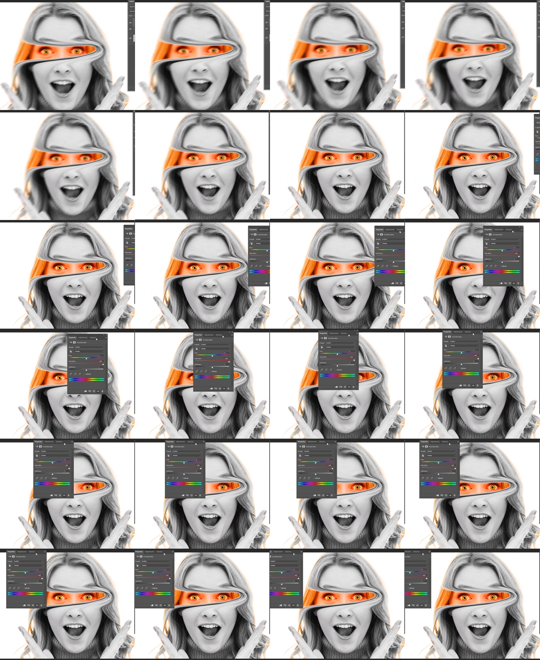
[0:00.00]

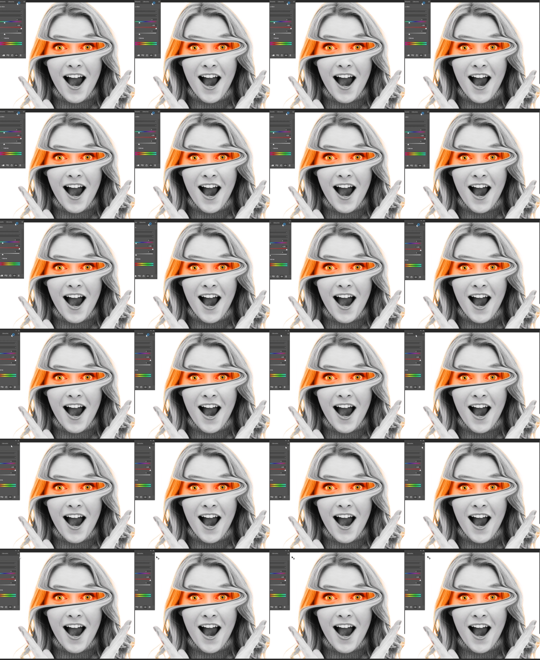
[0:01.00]

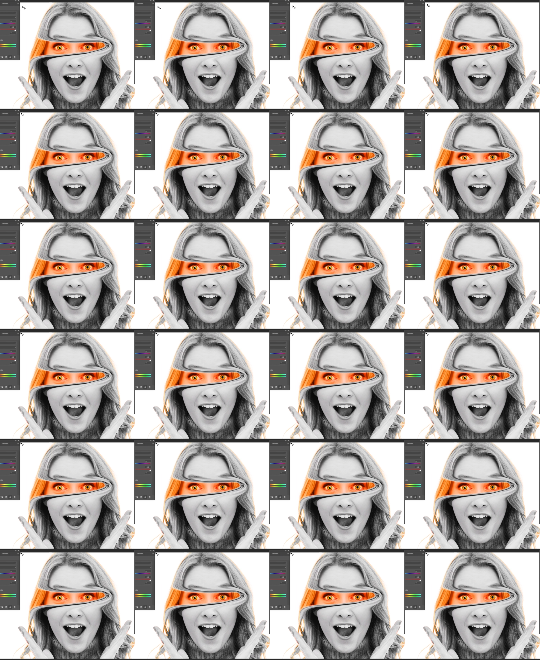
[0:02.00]
Nobody speaks.